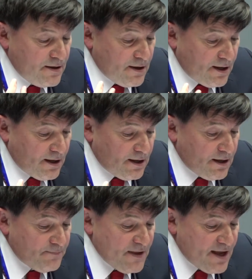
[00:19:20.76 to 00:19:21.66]

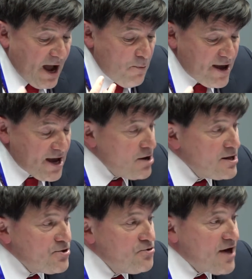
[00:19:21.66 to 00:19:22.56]
And we can
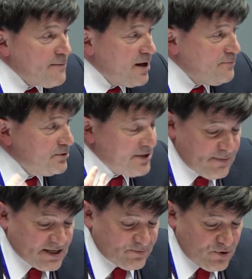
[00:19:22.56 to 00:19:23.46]
only do that by building
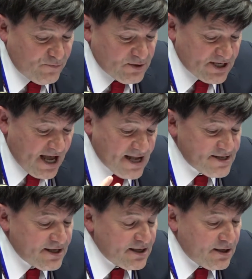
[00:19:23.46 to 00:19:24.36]
mass movements.
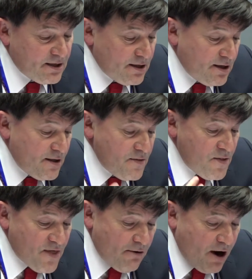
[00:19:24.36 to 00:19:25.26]
And
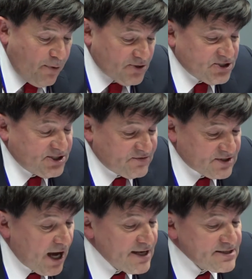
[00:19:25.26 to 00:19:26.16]
there are positive
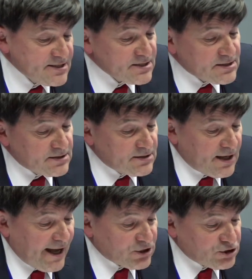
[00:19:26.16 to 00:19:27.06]
signs,
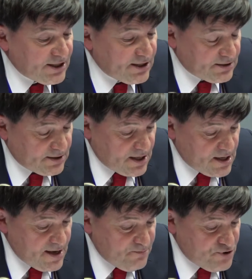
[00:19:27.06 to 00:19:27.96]
actually.
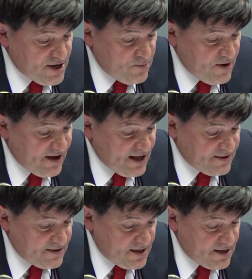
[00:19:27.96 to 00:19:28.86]
In Britain, we've
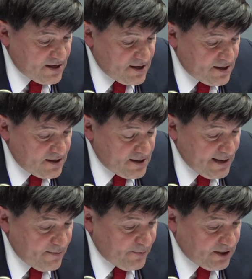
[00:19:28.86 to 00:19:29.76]
had the
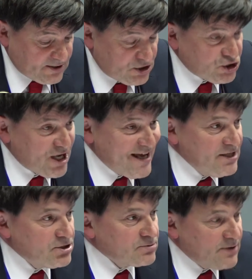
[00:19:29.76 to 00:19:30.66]
Labour Party
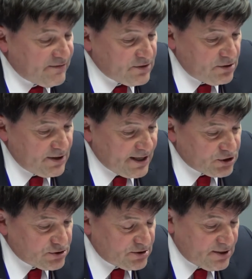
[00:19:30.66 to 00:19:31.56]
changed. We have a new
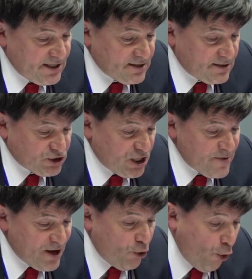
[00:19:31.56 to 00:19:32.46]
election leader,
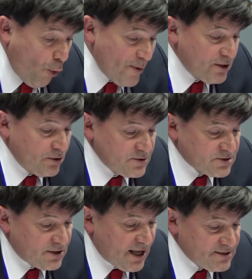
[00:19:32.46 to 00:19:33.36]
Jeremy Corbyn, who
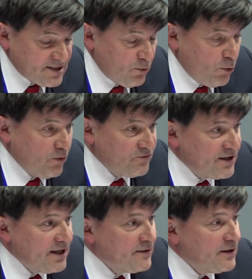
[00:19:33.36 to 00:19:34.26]
is an anti-war
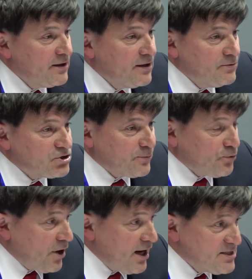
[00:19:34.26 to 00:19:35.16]
figure,
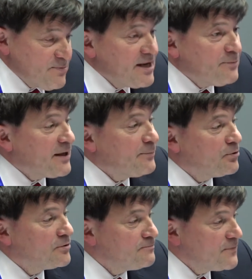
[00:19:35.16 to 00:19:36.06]
surprised many people.